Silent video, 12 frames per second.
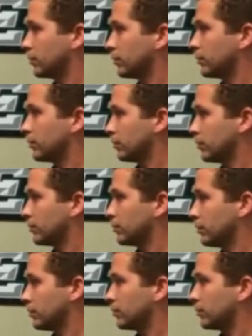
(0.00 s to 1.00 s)

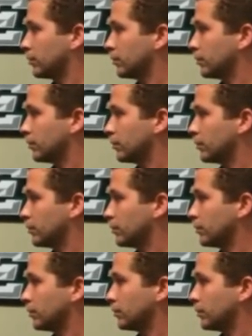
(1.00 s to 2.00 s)

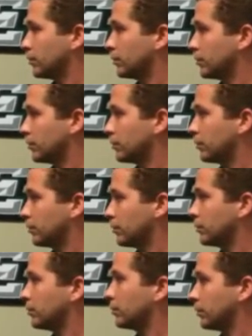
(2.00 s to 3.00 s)

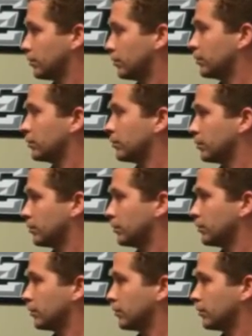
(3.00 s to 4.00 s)

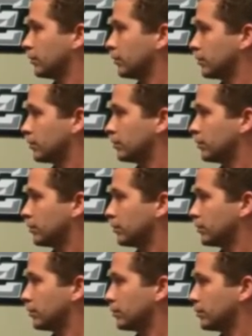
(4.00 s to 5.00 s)

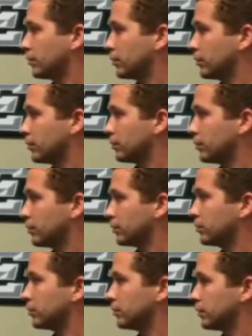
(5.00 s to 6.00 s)

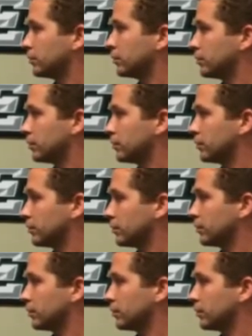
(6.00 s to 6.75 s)
(not speaking)